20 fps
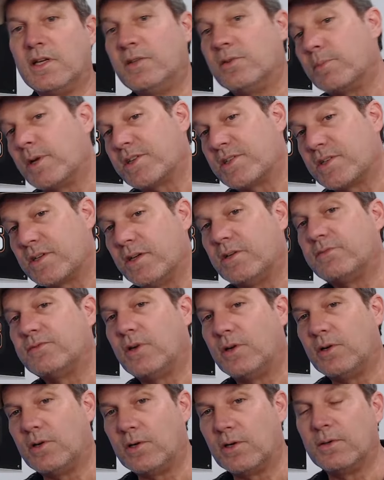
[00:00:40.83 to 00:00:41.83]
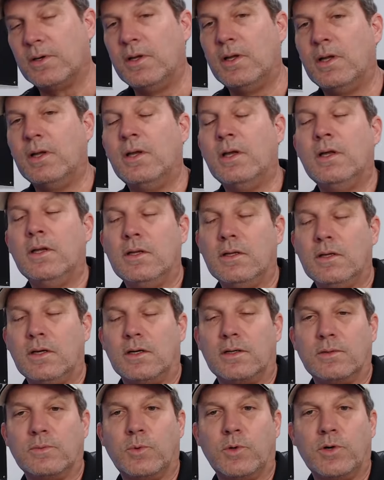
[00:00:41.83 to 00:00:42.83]
either myself or
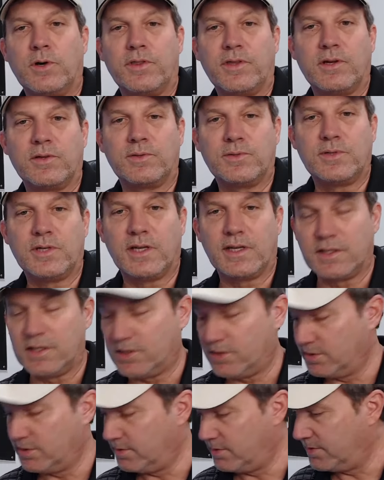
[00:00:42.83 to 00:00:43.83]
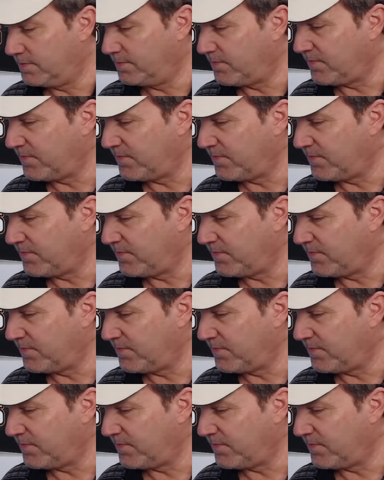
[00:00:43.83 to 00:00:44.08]
one of the other technicians.